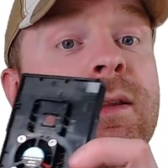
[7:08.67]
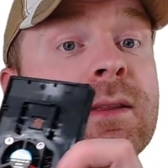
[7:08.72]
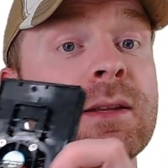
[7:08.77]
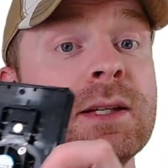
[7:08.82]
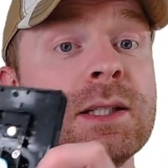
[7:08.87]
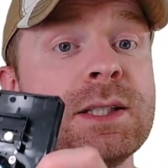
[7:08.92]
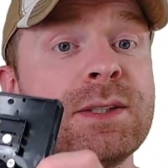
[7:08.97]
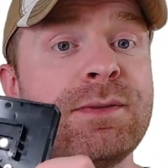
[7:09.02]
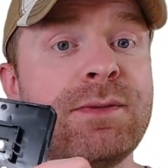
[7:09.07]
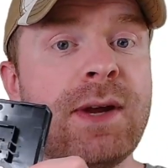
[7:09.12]

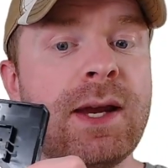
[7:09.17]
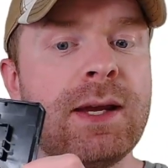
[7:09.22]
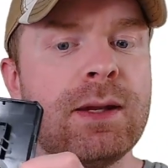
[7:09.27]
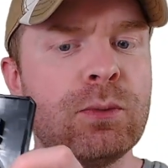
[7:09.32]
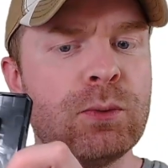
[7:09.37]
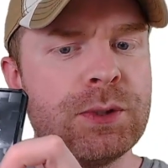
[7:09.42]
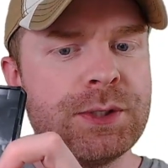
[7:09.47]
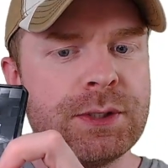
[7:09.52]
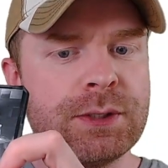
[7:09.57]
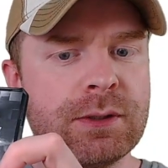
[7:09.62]
this
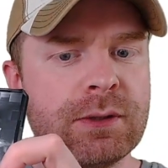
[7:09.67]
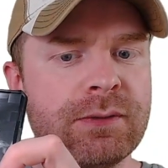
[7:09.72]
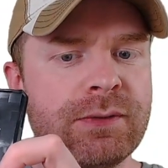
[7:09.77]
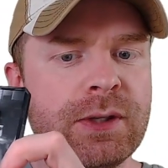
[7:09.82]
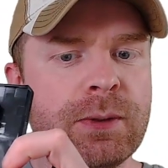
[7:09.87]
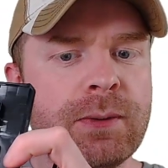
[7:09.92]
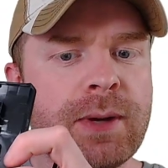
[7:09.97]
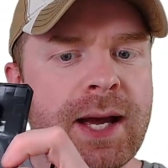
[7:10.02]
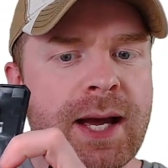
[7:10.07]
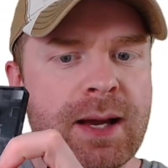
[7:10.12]
fan will serve
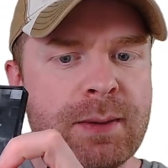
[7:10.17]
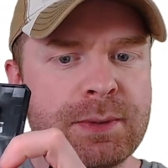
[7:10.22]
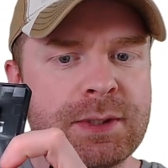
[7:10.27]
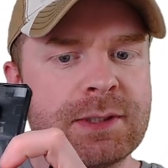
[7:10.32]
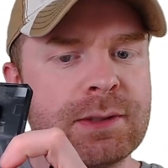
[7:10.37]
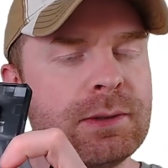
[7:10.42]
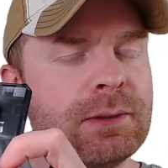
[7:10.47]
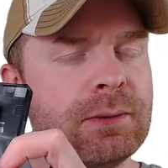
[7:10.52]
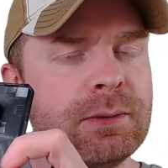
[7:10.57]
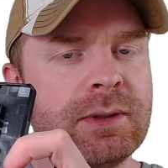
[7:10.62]
you
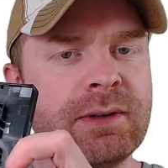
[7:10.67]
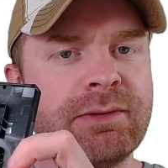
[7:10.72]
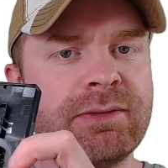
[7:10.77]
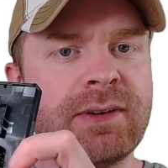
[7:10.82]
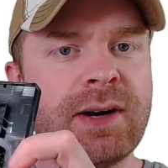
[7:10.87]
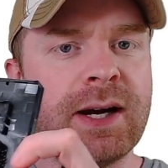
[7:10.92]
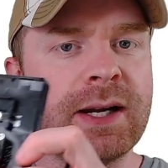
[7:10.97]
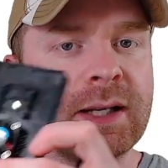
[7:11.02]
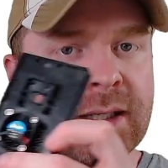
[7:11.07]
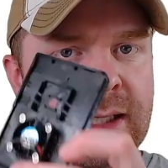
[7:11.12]
absolutely
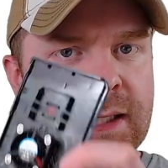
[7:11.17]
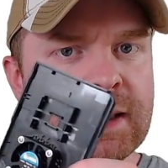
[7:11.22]
fine,